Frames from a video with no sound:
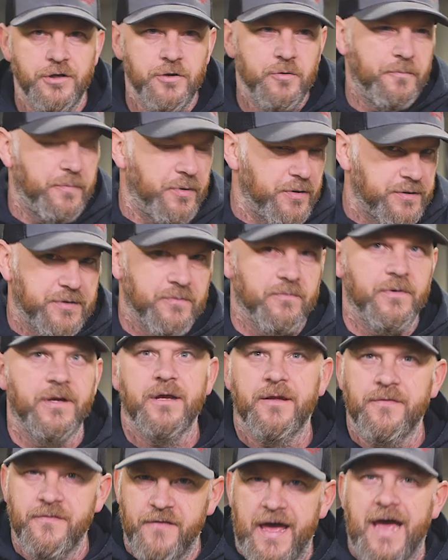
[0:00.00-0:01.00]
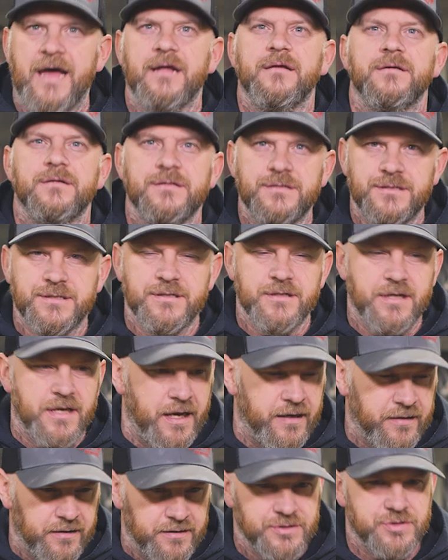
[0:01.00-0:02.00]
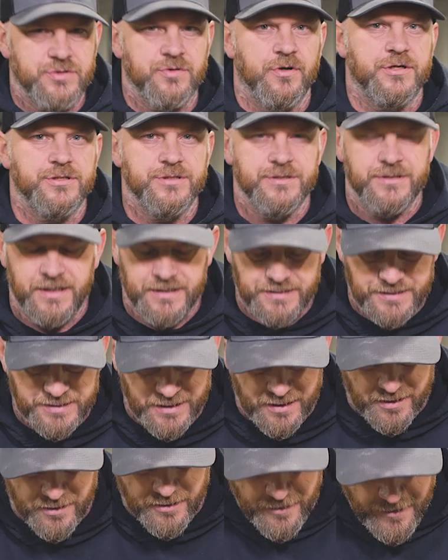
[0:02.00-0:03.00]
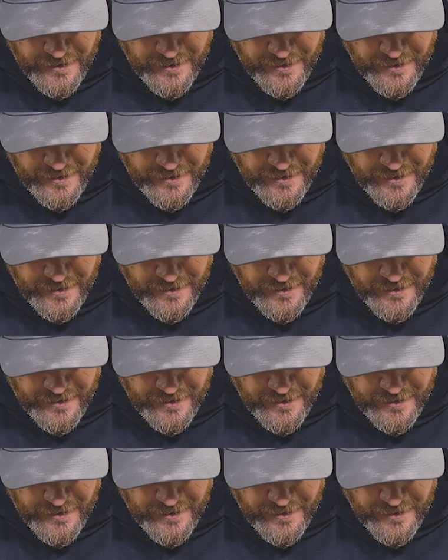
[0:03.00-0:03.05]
You put the rig. That is the kind of construction that's there.